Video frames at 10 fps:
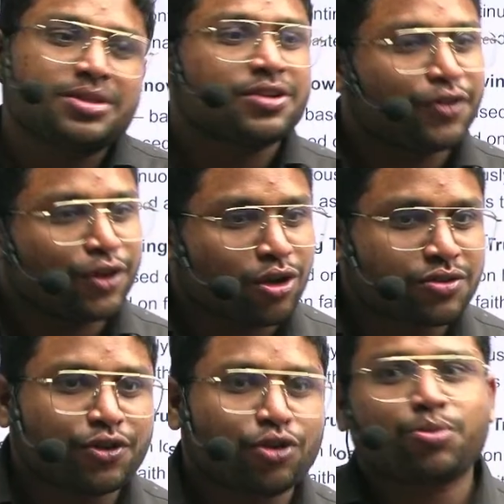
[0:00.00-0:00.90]
a
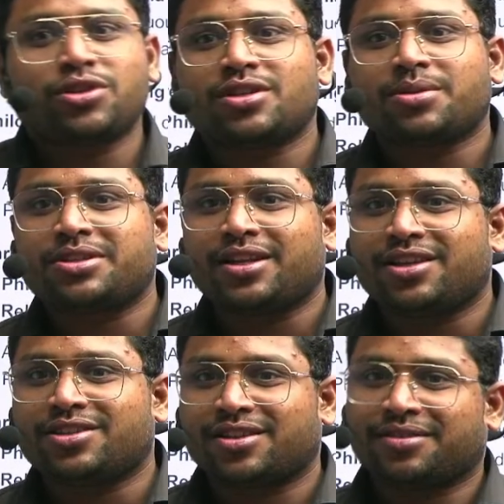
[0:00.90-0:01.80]
philosophy or Buddhism is
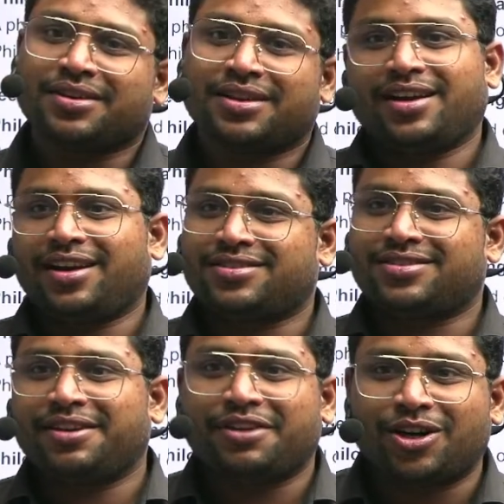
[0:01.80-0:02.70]
religion. It's
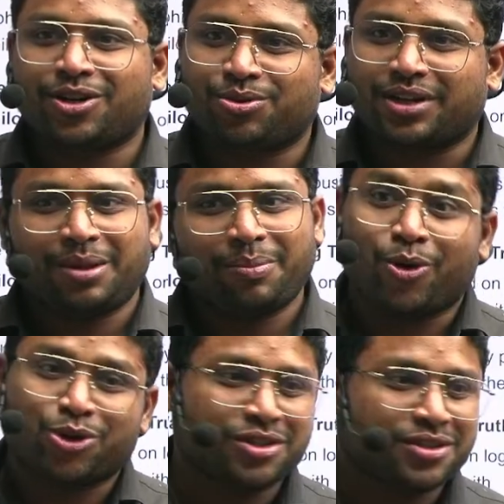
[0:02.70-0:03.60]
difficult to tell,
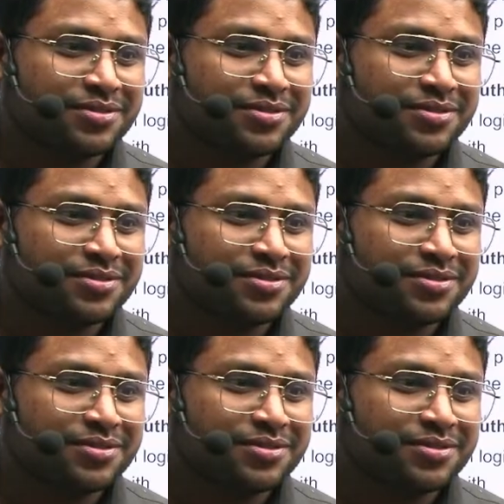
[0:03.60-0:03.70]
both.